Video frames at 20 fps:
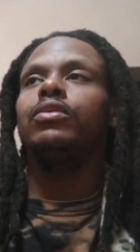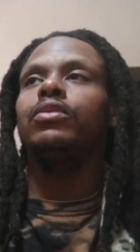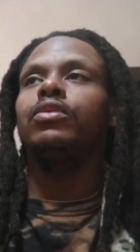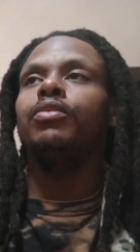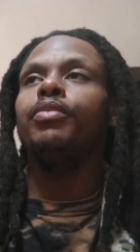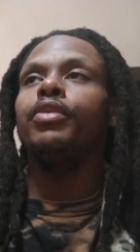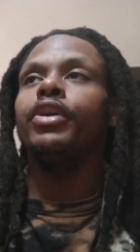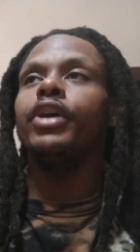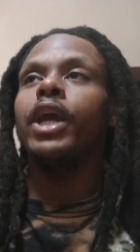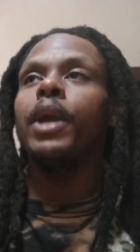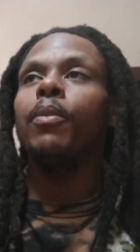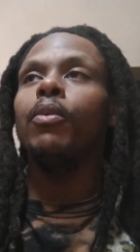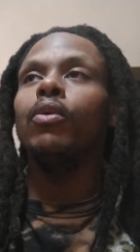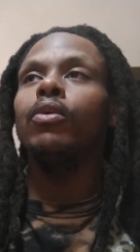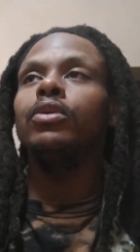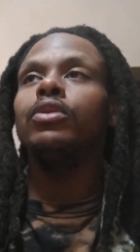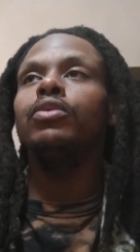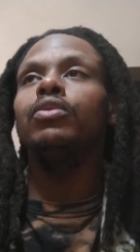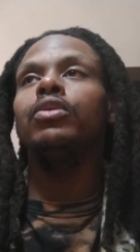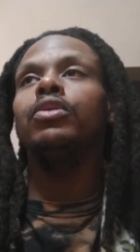to be
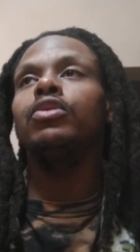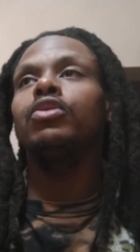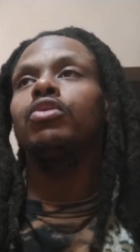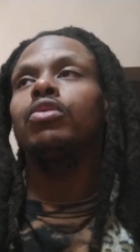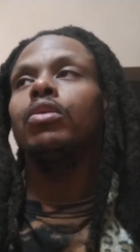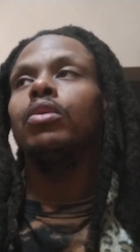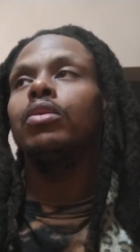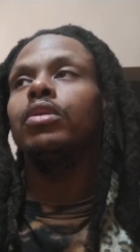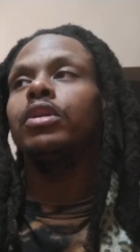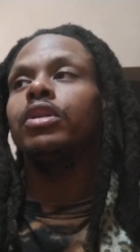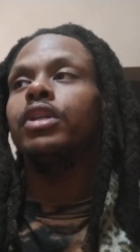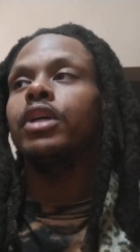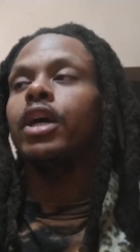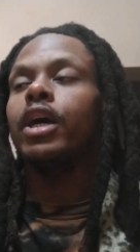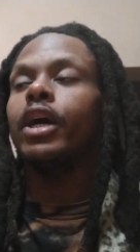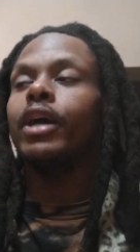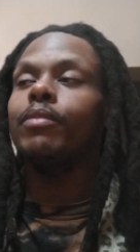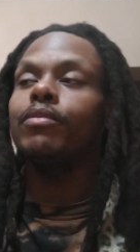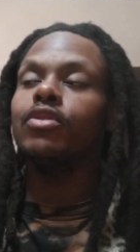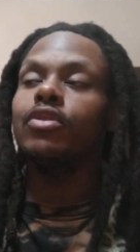able to control the
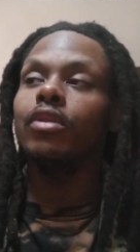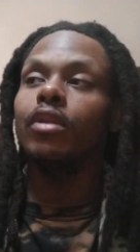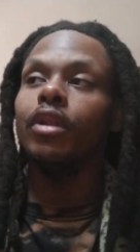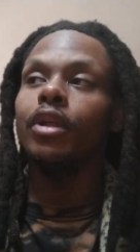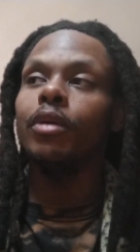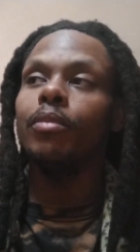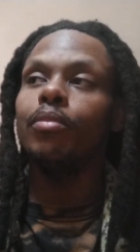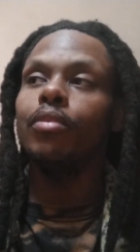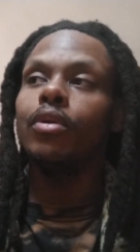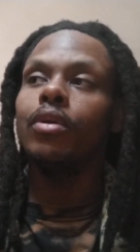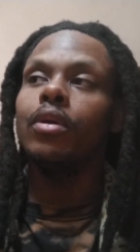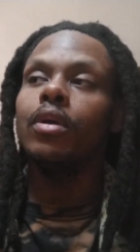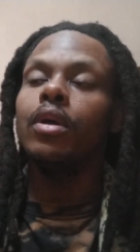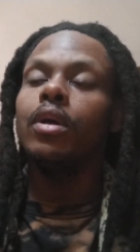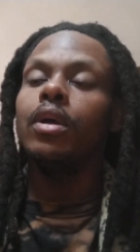time slip